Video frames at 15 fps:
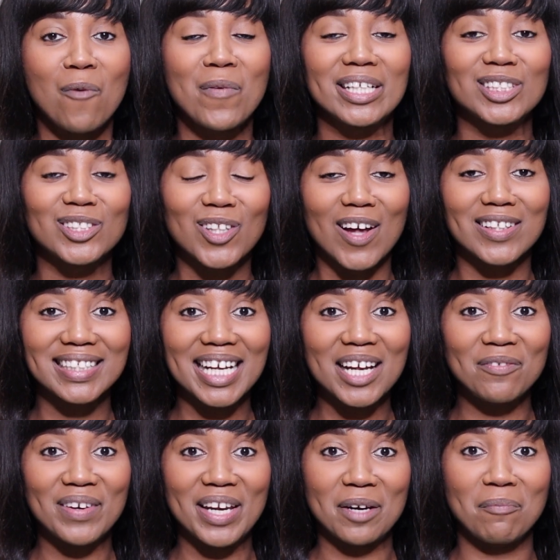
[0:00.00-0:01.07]
When starting
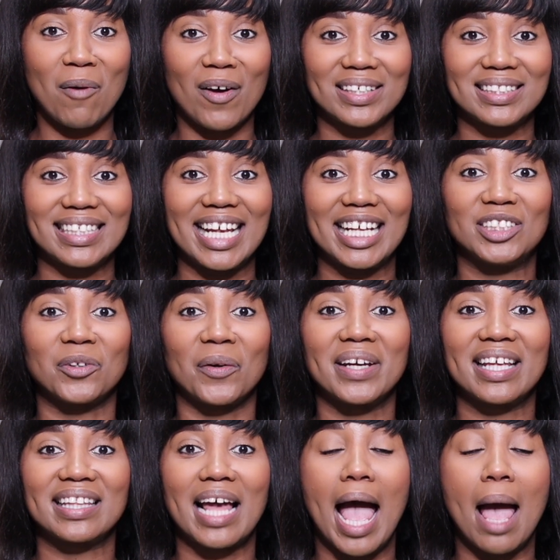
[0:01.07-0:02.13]
affiliate marketing,
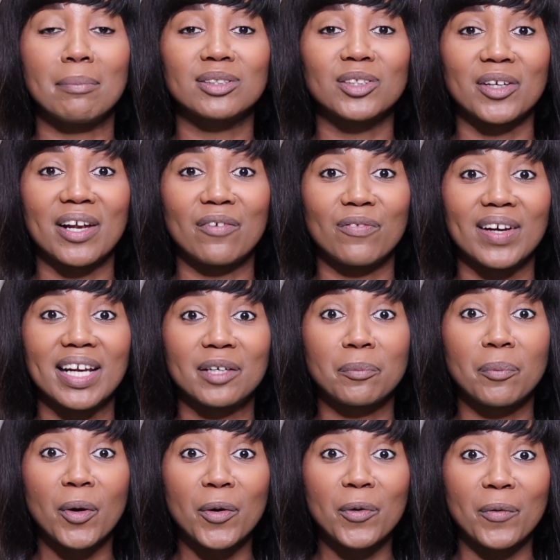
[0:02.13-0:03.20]
joining the Amazon
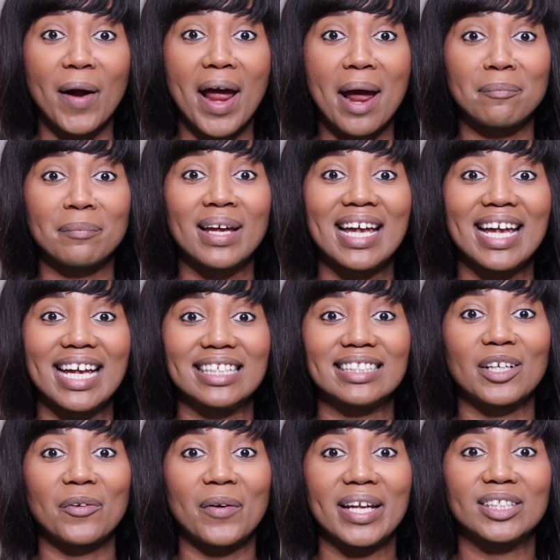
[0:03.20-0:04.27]
Affiliate Program
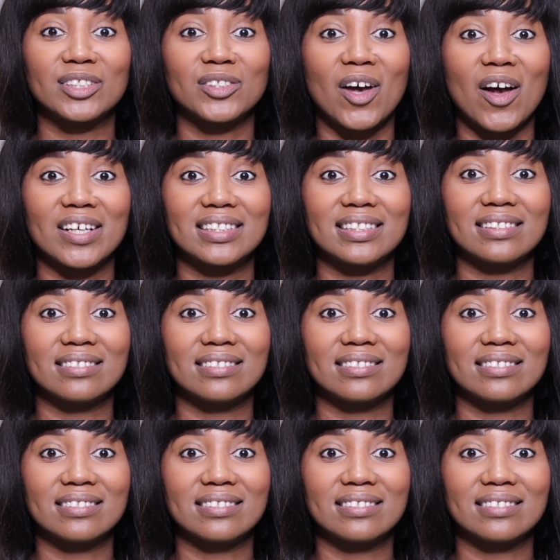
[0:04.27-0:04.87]
is a great start.